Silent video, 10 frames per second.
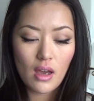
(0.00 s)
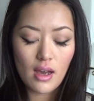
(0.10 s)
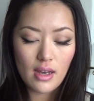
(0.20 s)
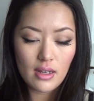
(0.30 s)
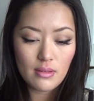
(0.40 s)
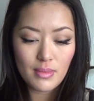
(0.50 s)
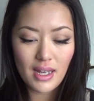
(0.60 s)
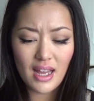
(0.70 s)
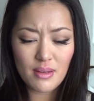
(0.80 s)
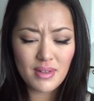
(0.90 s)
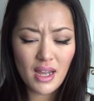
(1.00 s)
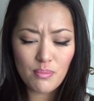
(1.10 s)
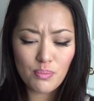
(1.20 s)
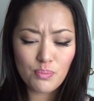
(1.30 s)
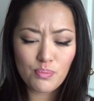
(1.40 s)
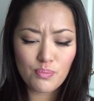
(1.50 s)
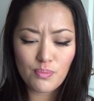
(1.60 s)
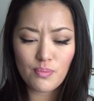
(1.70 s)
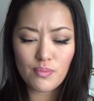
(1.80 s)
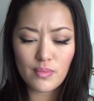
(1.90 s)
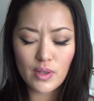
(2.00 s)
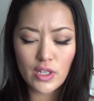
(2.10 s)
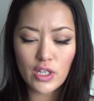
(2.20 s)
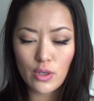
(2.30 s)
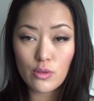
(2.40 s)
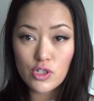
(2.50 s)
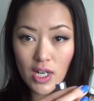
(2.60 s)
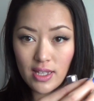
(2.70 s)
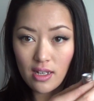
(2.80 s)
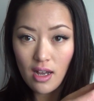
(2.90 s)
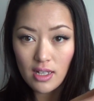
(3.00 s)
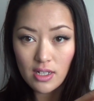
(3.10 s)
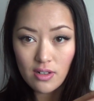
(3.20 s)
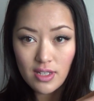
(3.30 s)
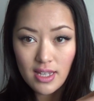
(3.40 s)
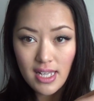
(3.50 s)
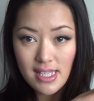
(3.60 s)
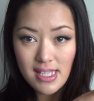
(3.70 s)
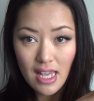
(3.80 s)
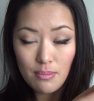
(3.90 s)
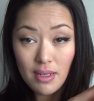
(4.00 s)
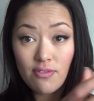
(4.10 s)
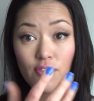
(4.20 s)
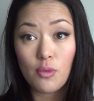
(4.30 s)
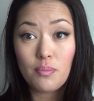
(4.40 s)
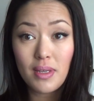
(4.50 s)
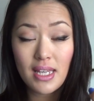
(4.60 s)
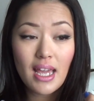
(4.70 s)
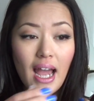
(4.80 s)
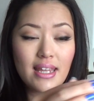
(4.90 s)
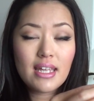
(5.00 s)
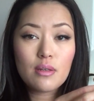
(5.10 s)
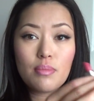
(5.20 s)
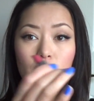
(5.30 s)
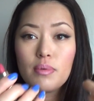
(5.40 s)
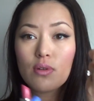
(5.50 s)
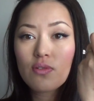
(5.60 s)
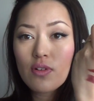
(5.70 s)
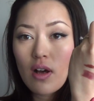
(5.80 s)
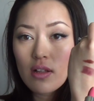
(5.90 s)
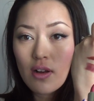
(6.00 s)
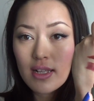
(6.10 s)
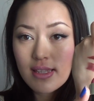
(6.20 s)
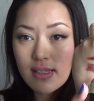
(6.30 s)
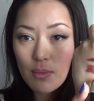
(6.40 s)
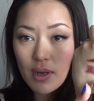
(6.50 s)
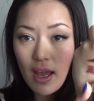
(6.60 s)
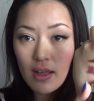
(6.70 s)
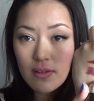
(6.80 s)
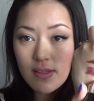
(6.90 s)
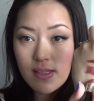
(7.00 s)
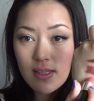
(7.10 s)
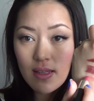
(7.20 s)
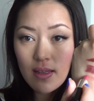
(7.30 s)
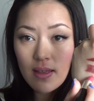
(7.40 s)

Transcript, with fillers: I'm not huge on the color that they sent me. For me, I think it'd be a beautiful color on someone else.